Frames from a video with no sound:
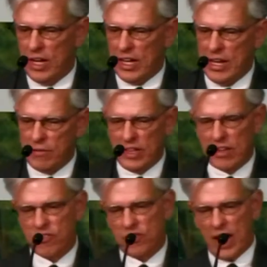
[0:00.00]
Even
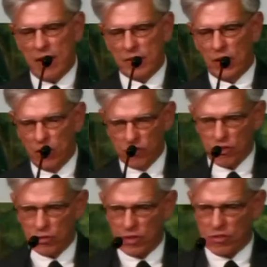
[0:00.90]
as David
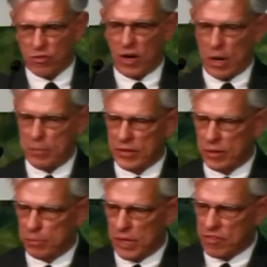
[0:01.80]
also describeth the
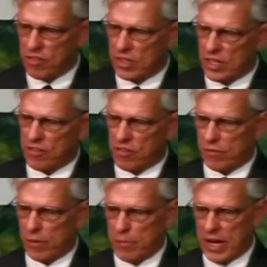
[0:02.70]
blessedness of
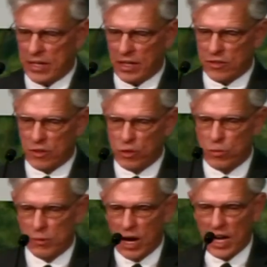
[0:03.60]
the man unto
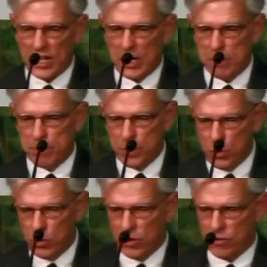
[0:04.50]
whom God
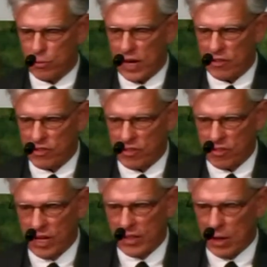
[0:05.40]
imputeth righteousness.
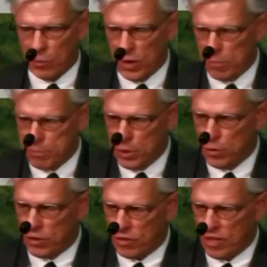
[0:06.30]
That word
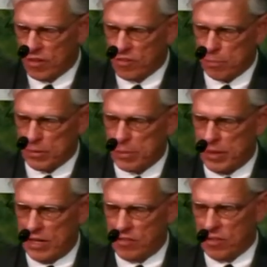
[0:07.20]
imputeth simply
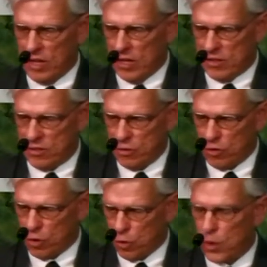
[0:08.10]
means to
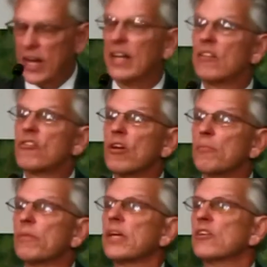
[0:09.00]
credit
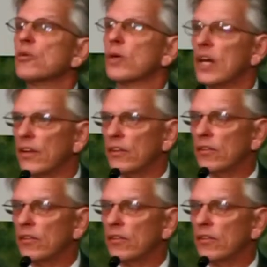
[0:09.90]
something to another.